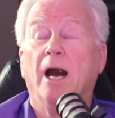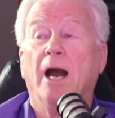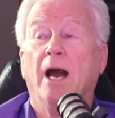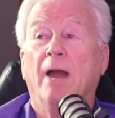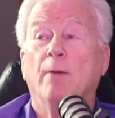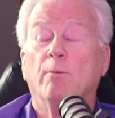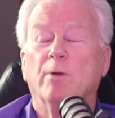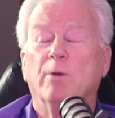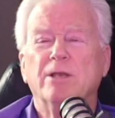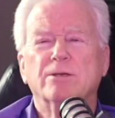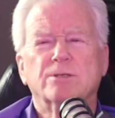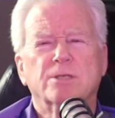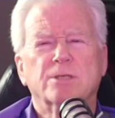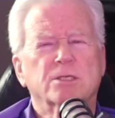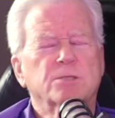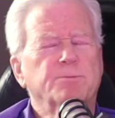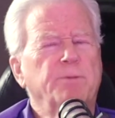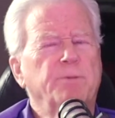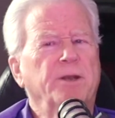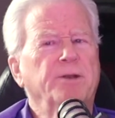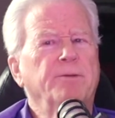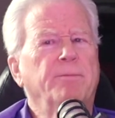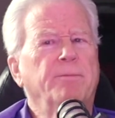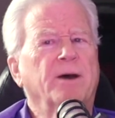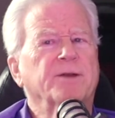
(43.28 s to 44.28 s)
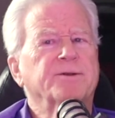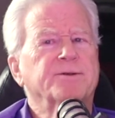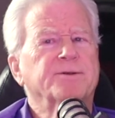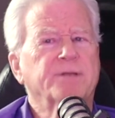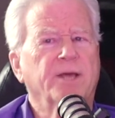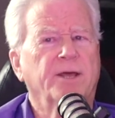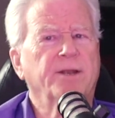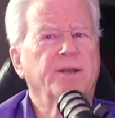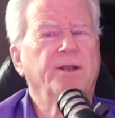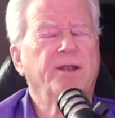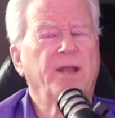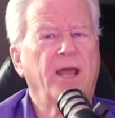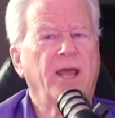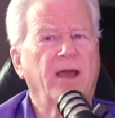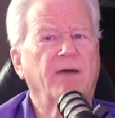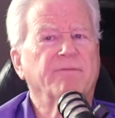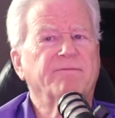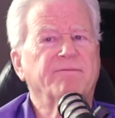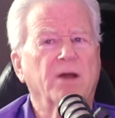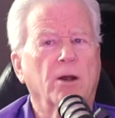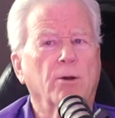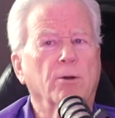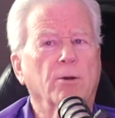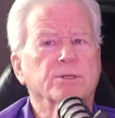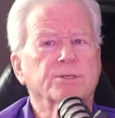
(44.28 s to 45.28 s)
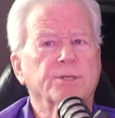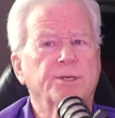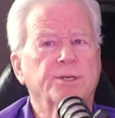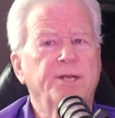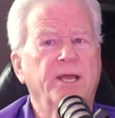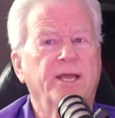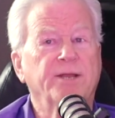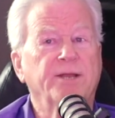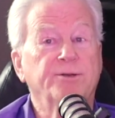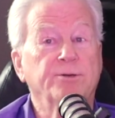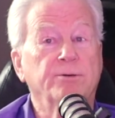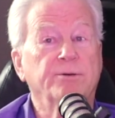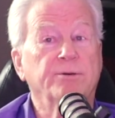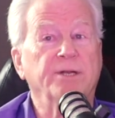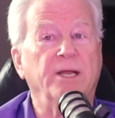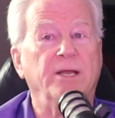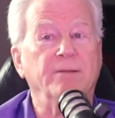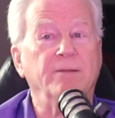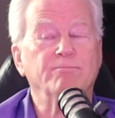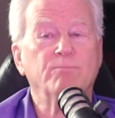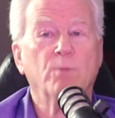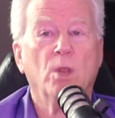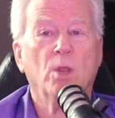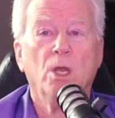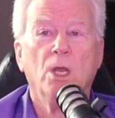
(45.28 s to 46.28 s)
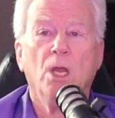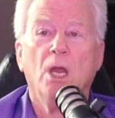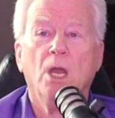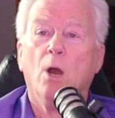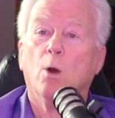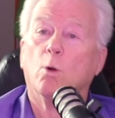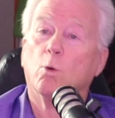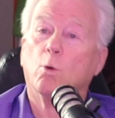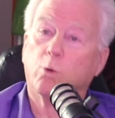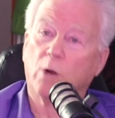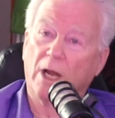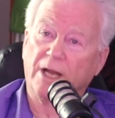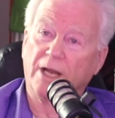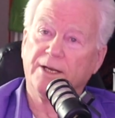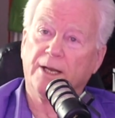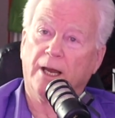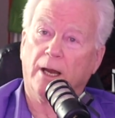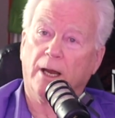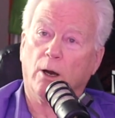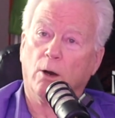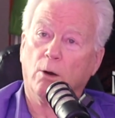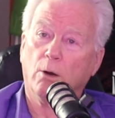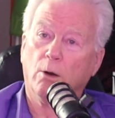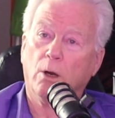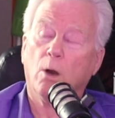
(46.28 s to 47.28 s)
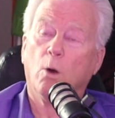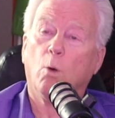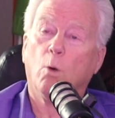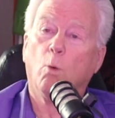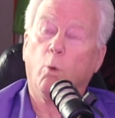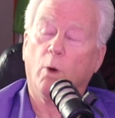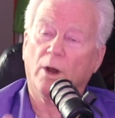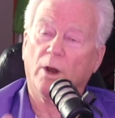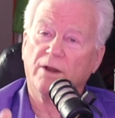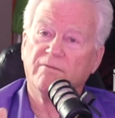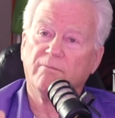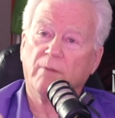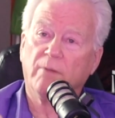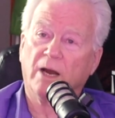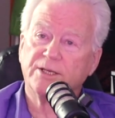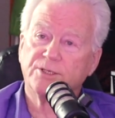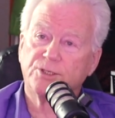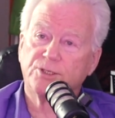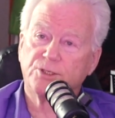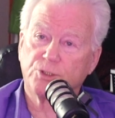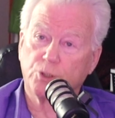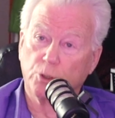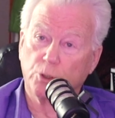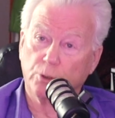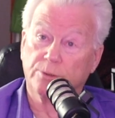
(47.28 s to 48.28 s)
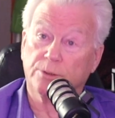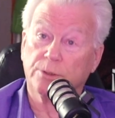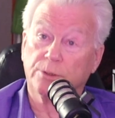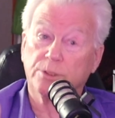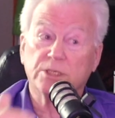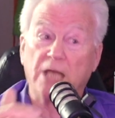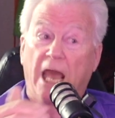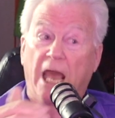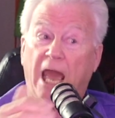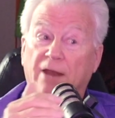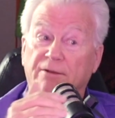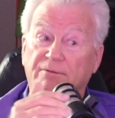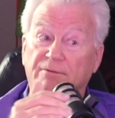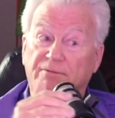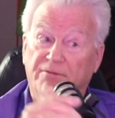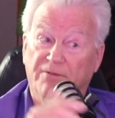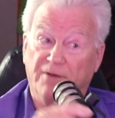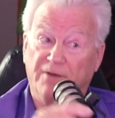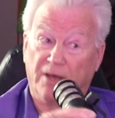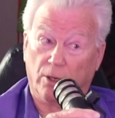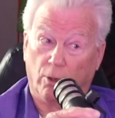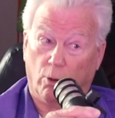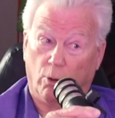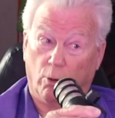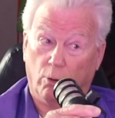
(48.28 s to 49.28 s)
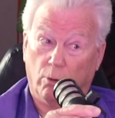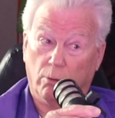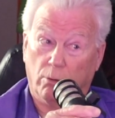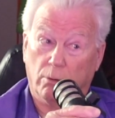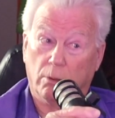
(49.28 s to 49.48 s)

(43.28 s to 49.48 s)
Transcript: And we used to spend about ten and a half hours a day doing it. Right now, one of my students and fellow